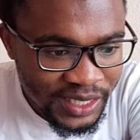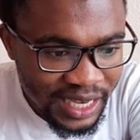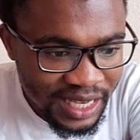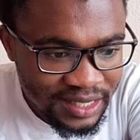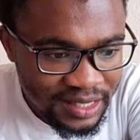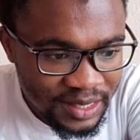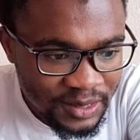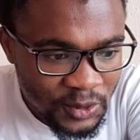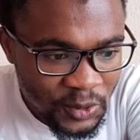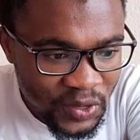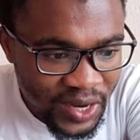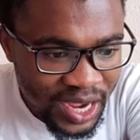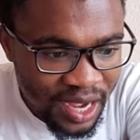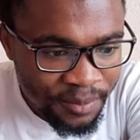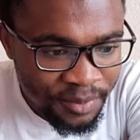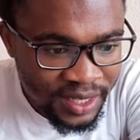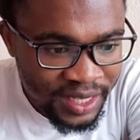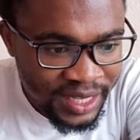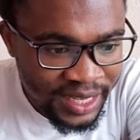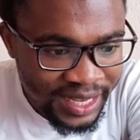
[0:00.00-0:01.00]
just need to
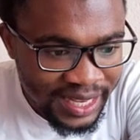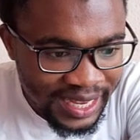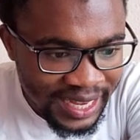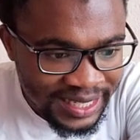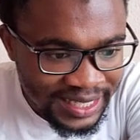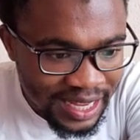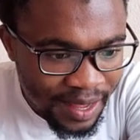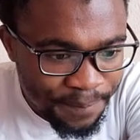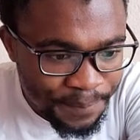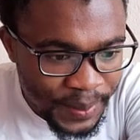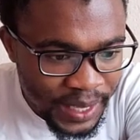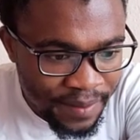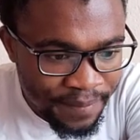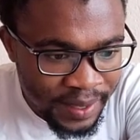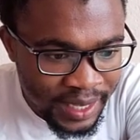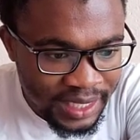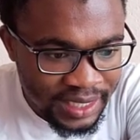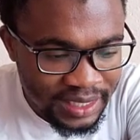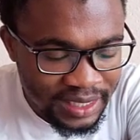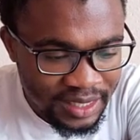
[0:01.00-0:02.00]
come here under
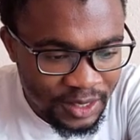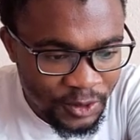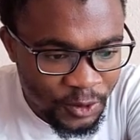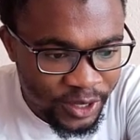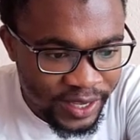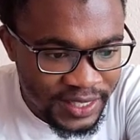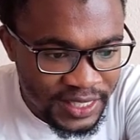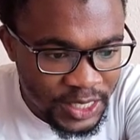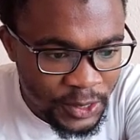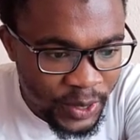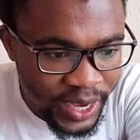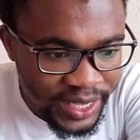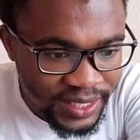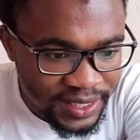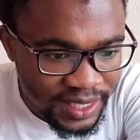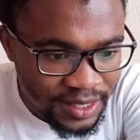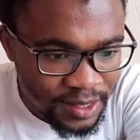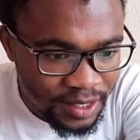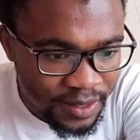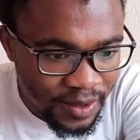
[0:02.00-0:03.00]
payment. You can see where it
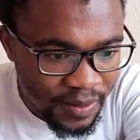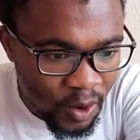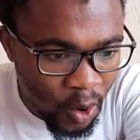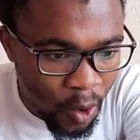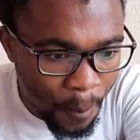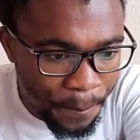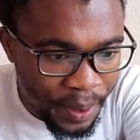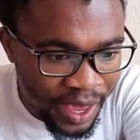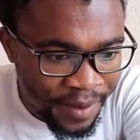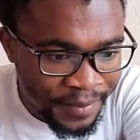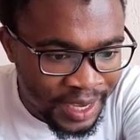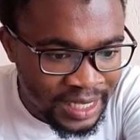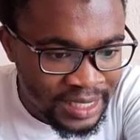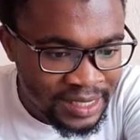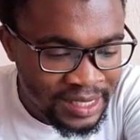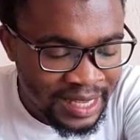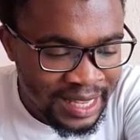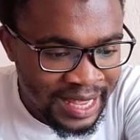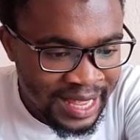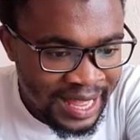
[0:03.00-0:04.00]
says all
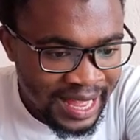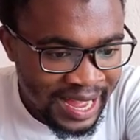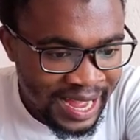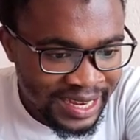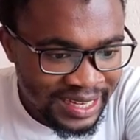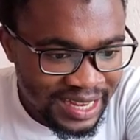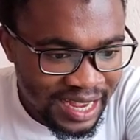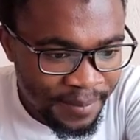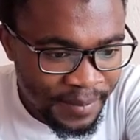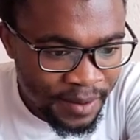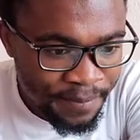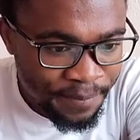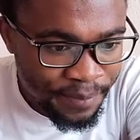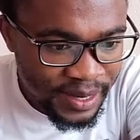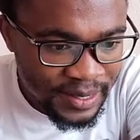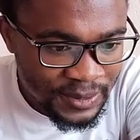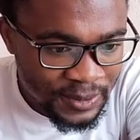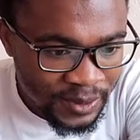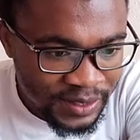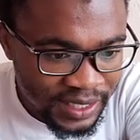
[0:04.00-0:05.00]
payments and come and
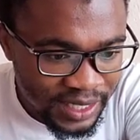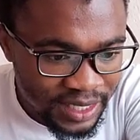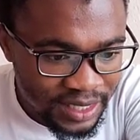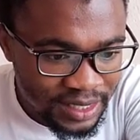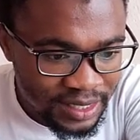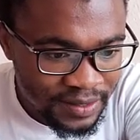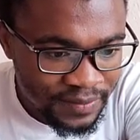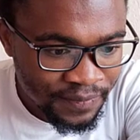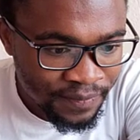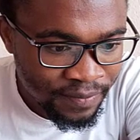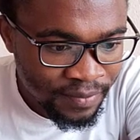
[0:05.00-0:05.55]
press on it.